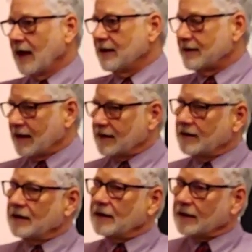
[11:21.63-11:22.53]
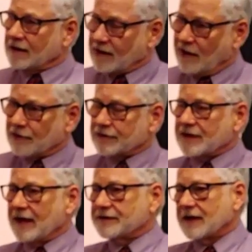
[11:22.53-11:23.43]
And then Congress
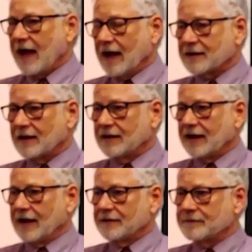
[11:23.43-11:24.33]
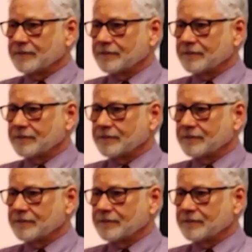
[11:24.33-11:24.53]
has to act on that.